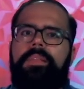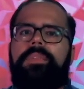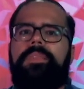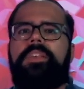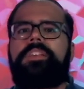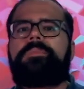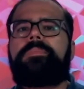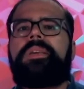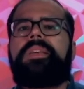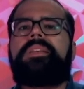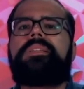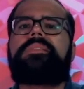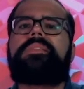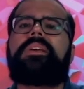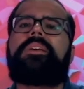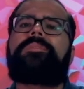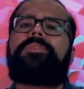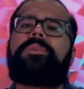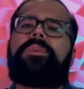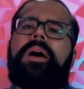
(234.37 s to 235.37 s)
This means
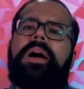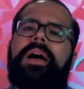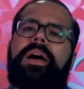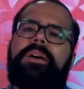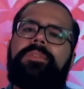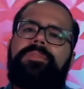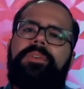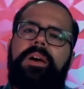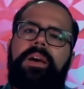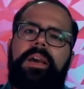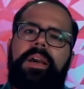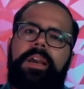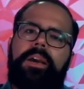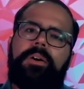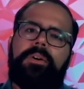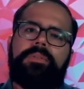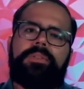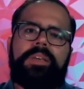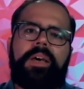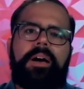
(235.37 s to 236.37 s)
if you have a
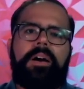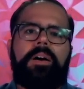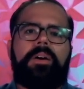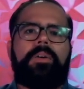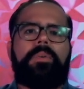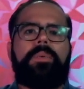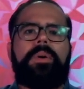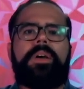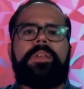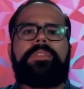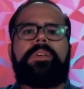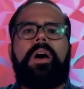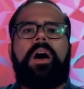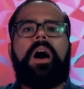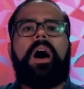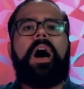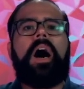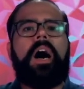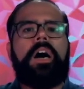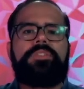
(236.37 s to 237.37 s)
hotel with
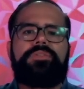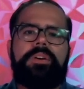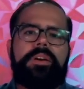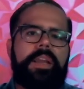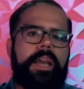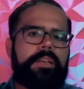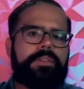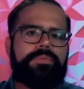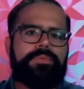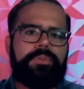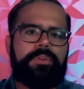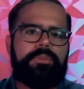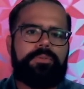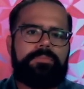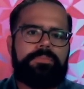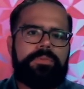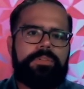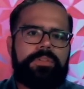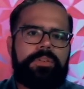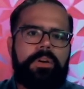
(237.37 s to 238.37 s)
100 guest
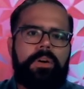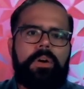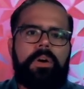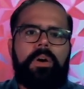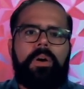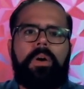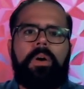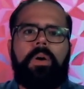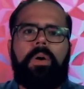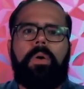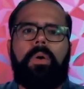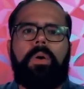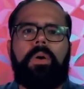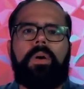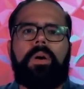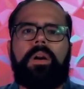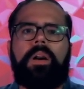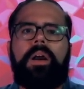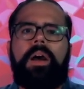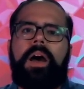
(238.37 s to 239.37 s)
rooms
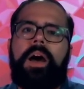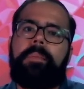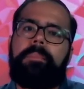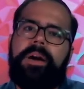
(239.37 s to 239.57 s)
or a